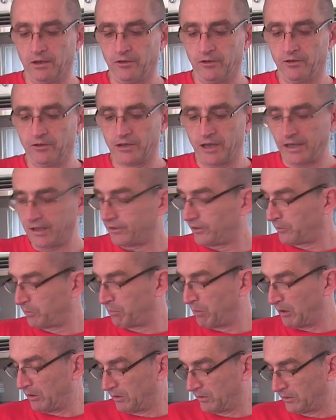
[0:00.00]
is you take this
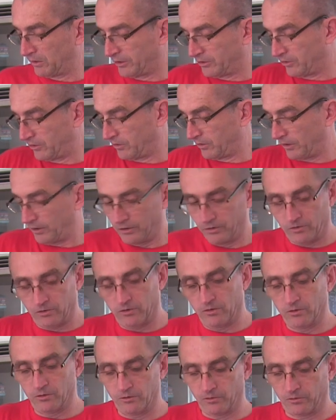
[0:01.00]
bowl that you're going
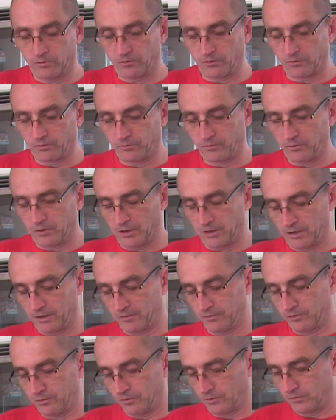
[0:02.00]
to use for,
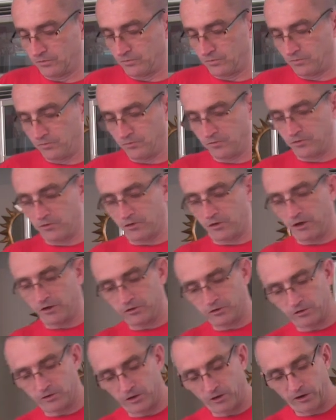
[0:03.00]
uh, to
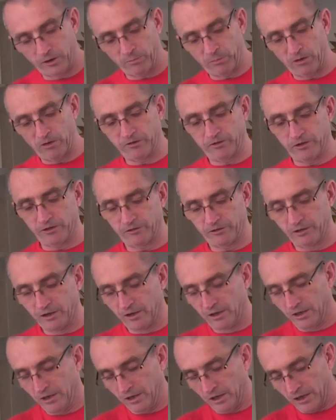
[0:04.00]
start your curing process,
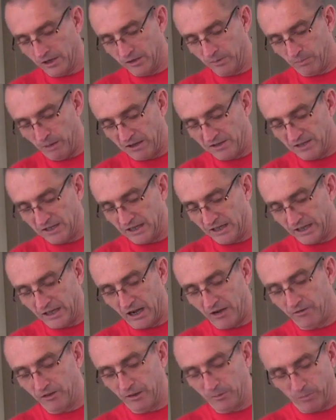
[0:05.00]
and you basically
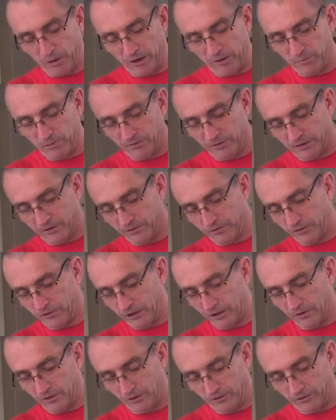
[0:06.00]
cover the bottom of it
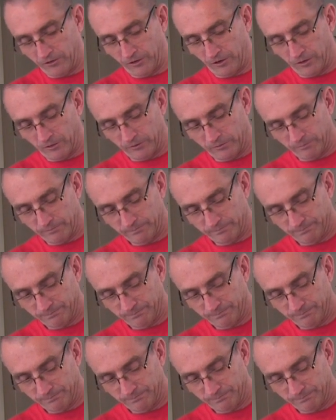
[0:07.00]
in this salt.